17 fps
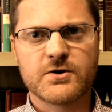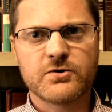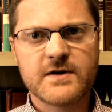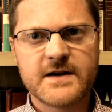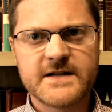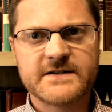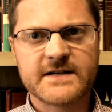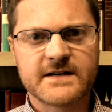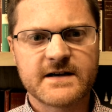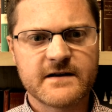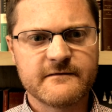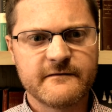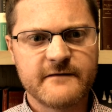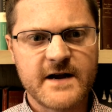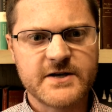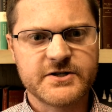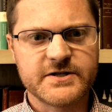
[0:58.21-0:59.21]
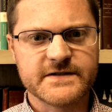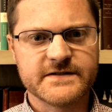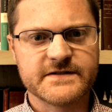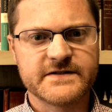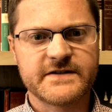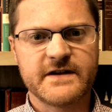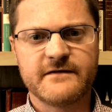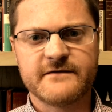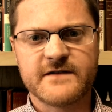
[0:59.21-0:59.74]
creeds and
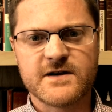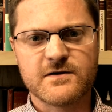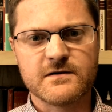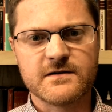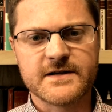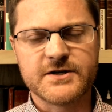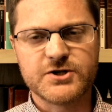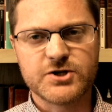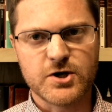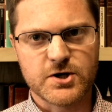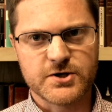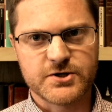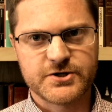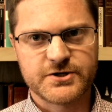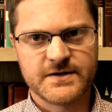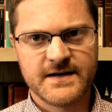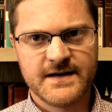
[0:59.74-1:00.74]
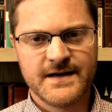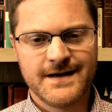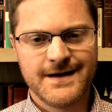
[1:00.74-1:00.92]
confessions of the early church.